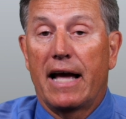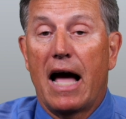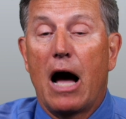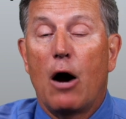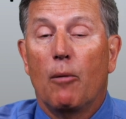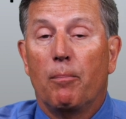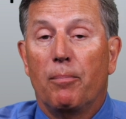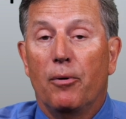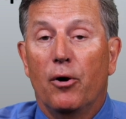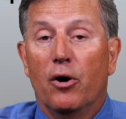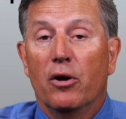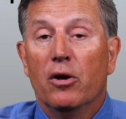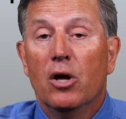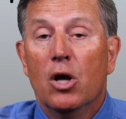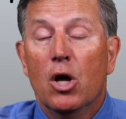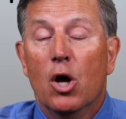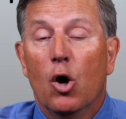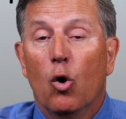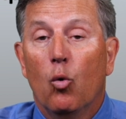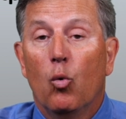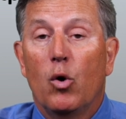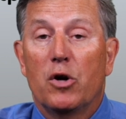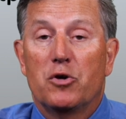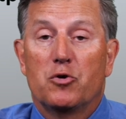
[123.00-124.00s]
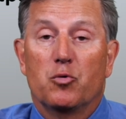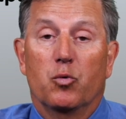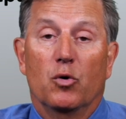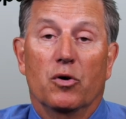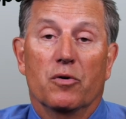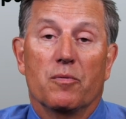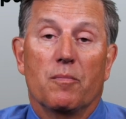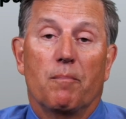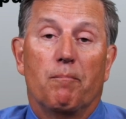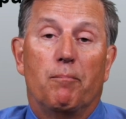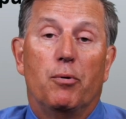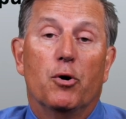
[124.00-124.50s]
output, which
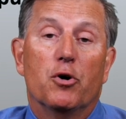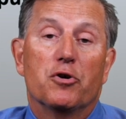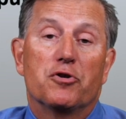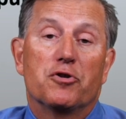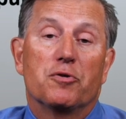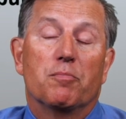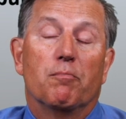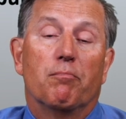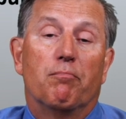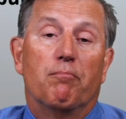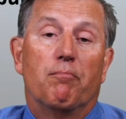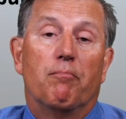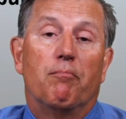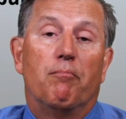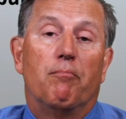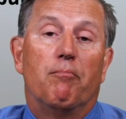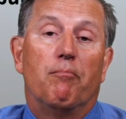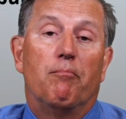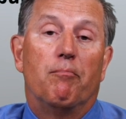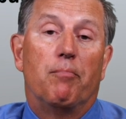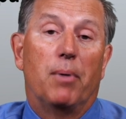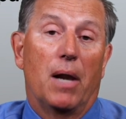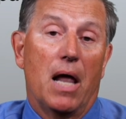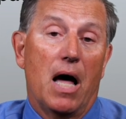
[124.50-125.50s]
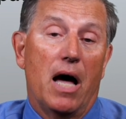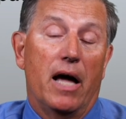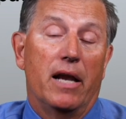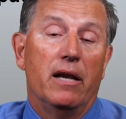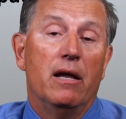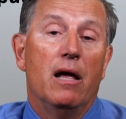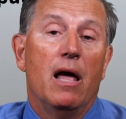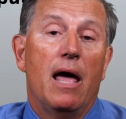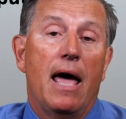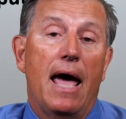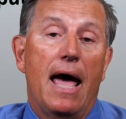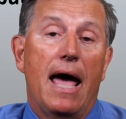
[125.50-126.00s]
will push
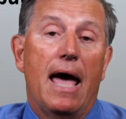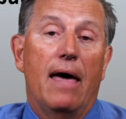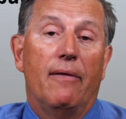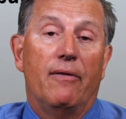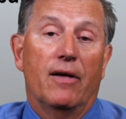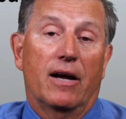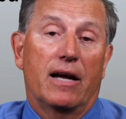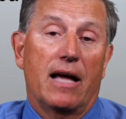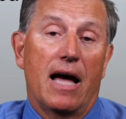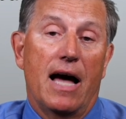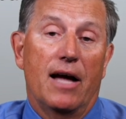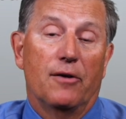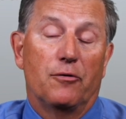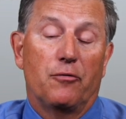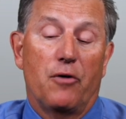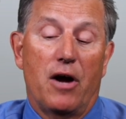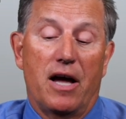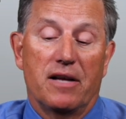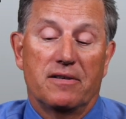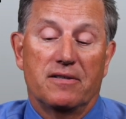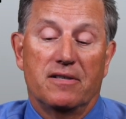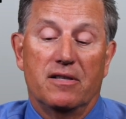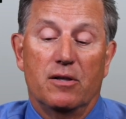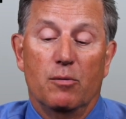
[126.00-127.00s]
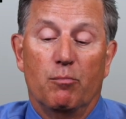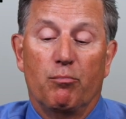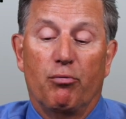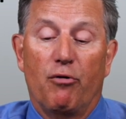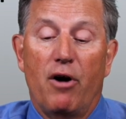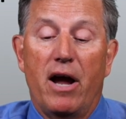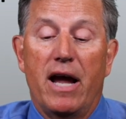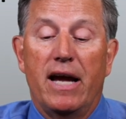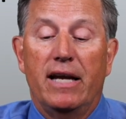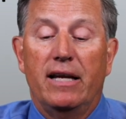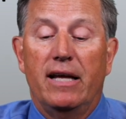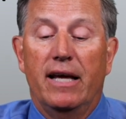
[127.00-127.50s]
blood and the contrast to the
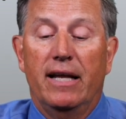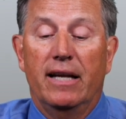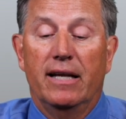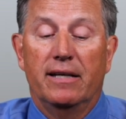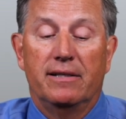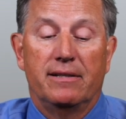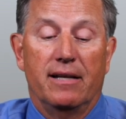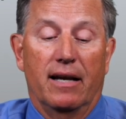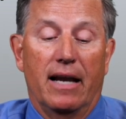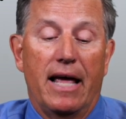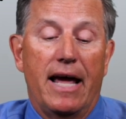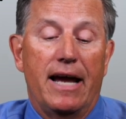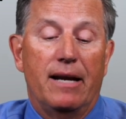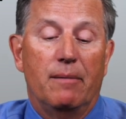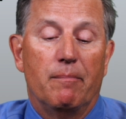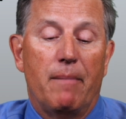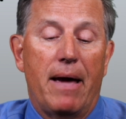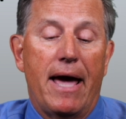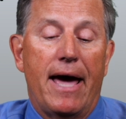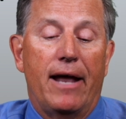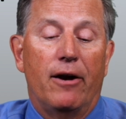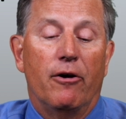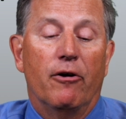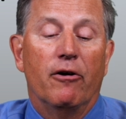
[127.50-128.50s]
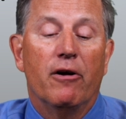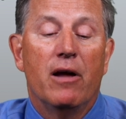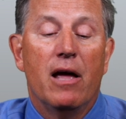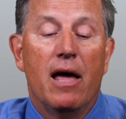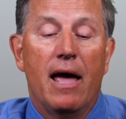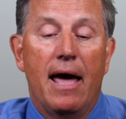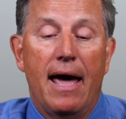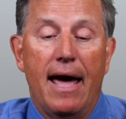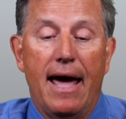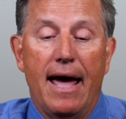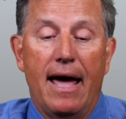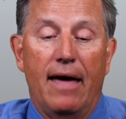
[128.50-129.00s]
brain in a delayed manner,
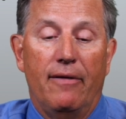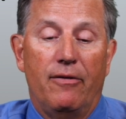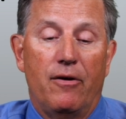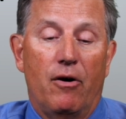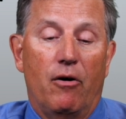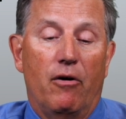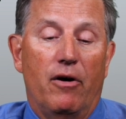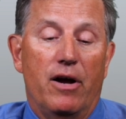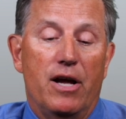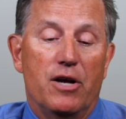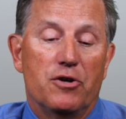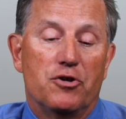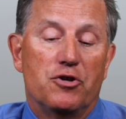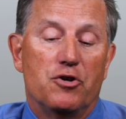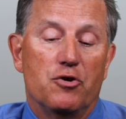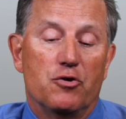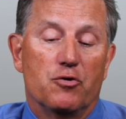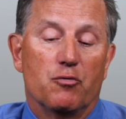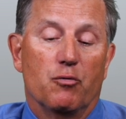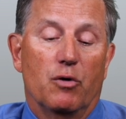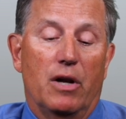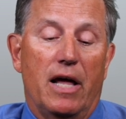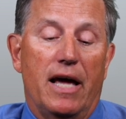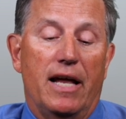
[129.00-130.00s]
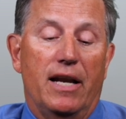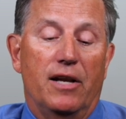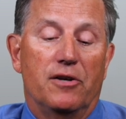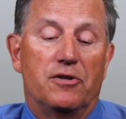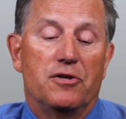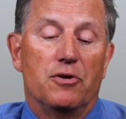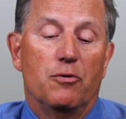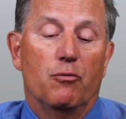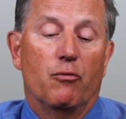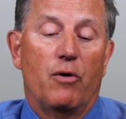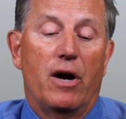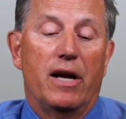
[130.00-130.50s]
and there are issues related
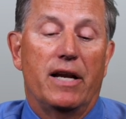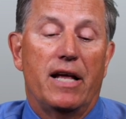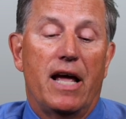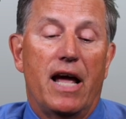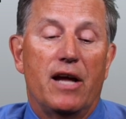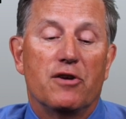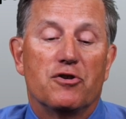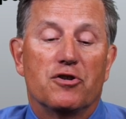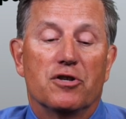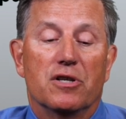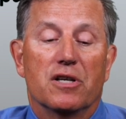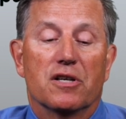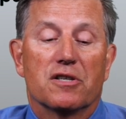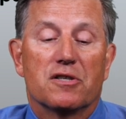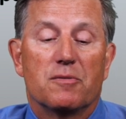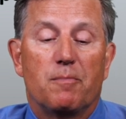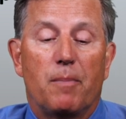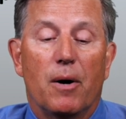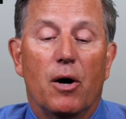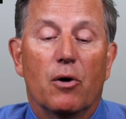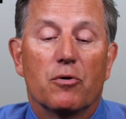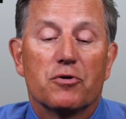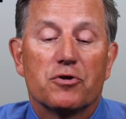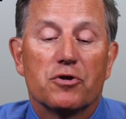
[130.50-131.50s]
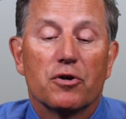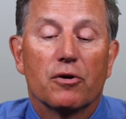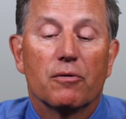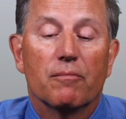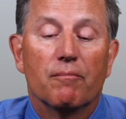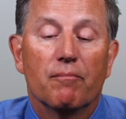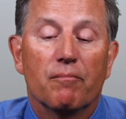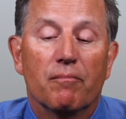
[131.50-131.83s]
to radiation exposure.